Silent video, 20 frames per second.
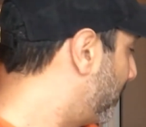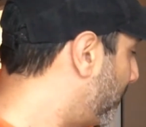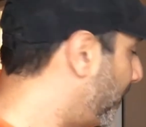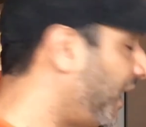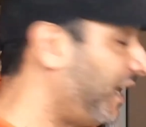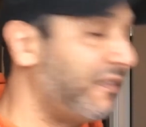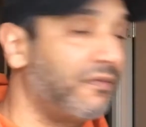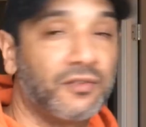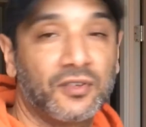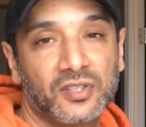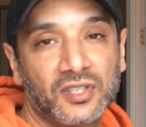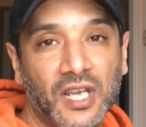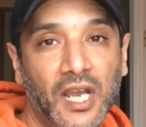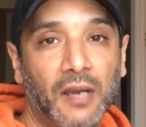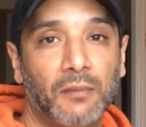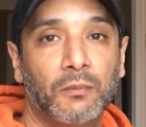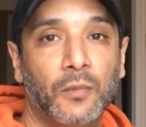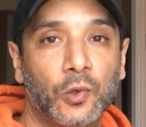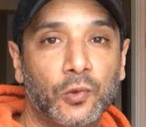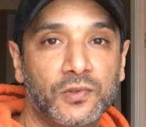When I first
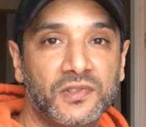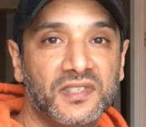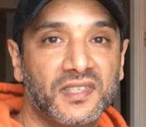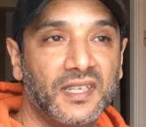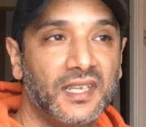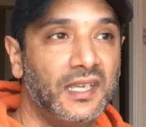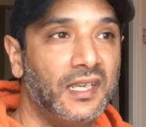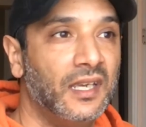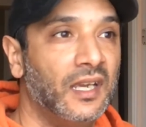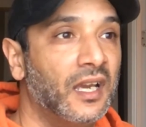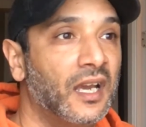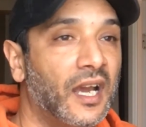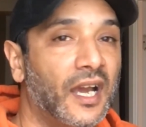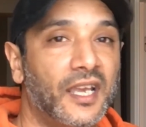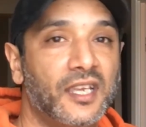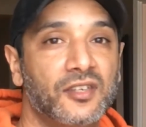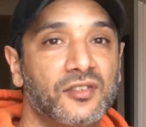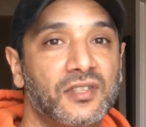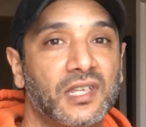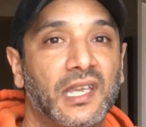got Mosley,
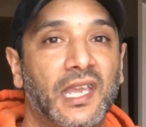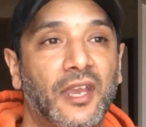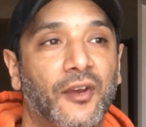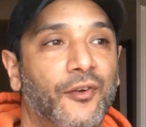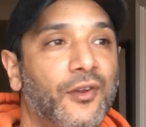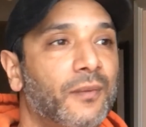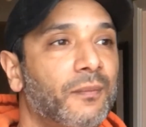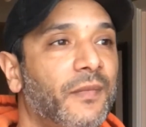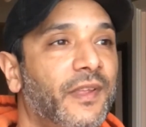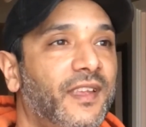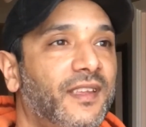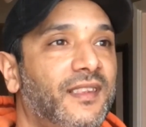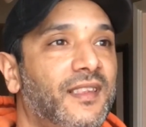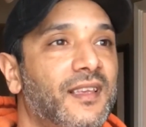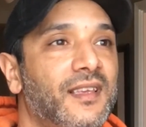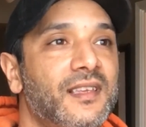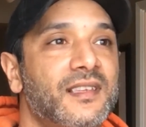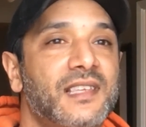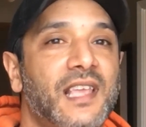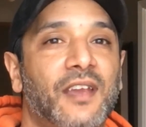I used to carry him like
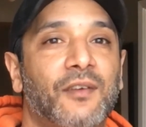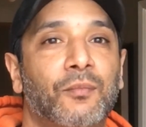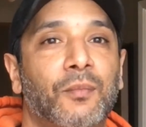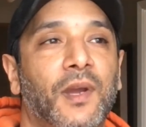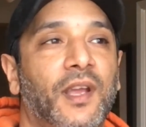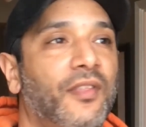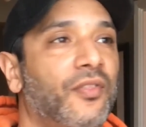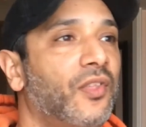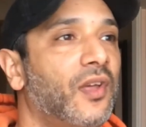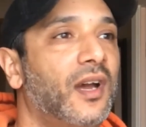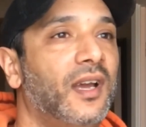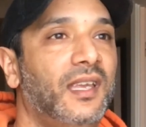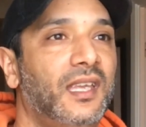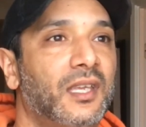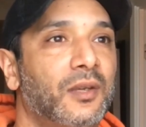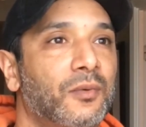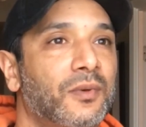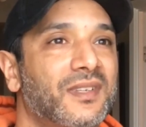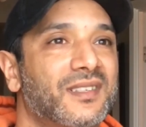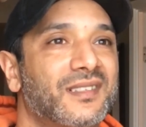this. Everybody thought
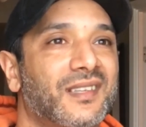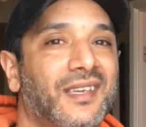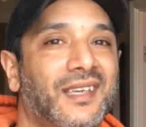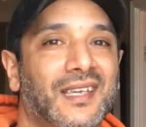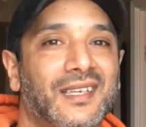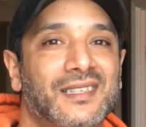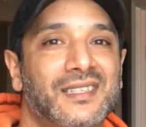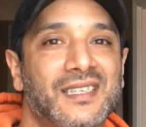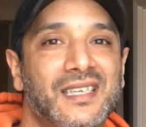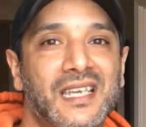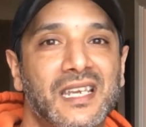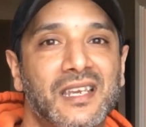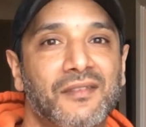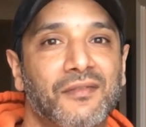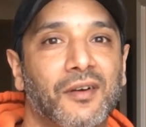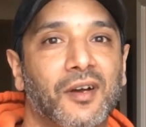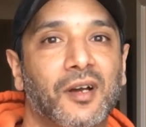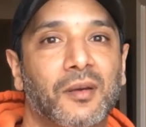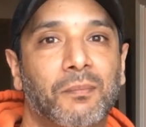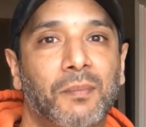he was like a
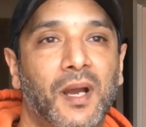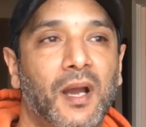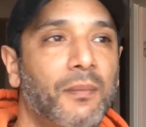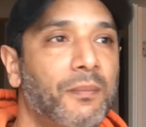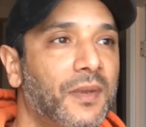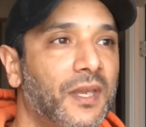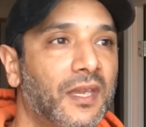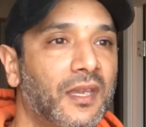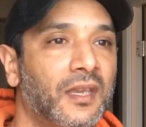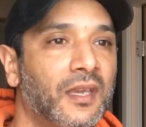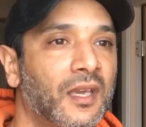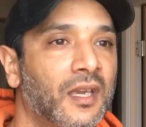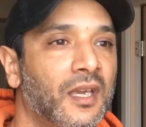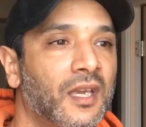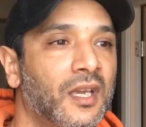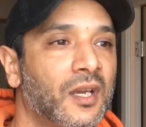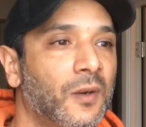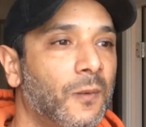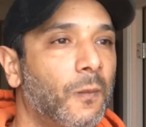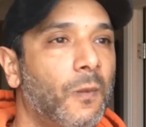diva puppy
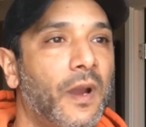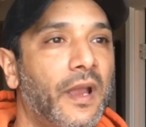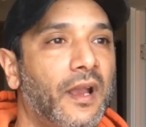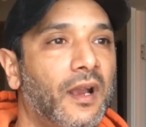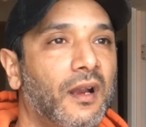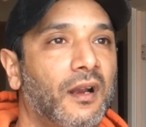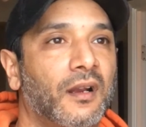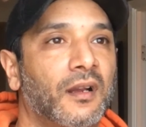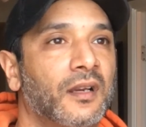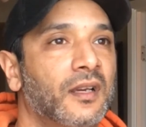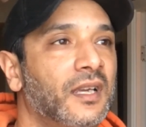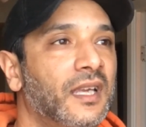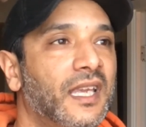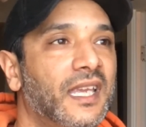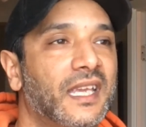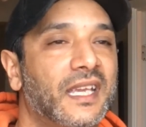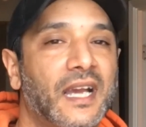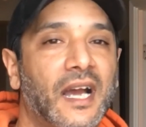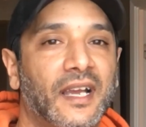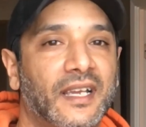where
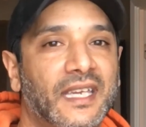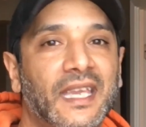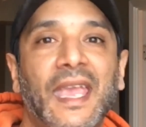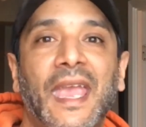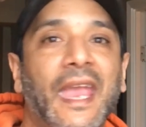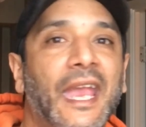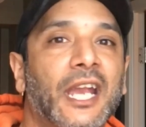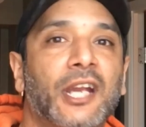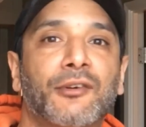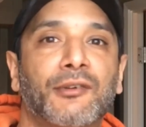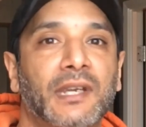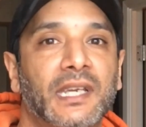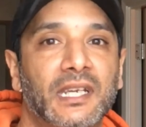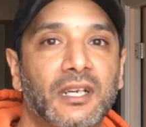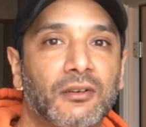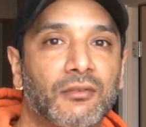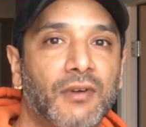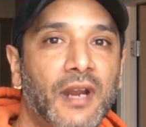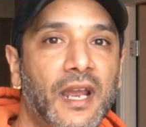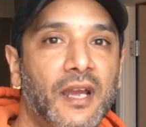he got
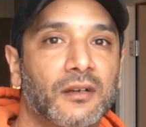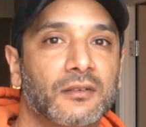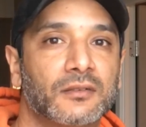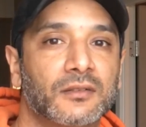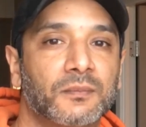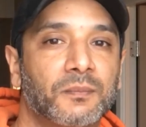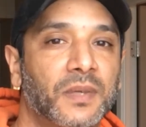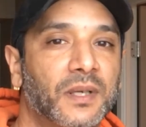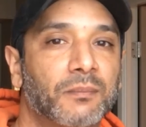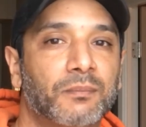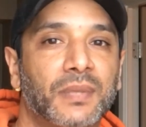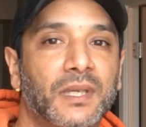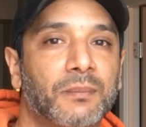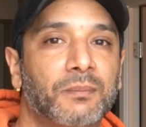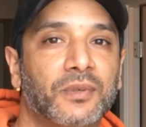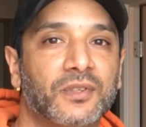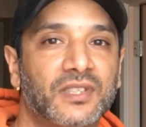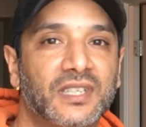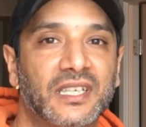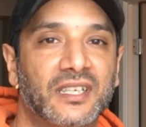carried around, but people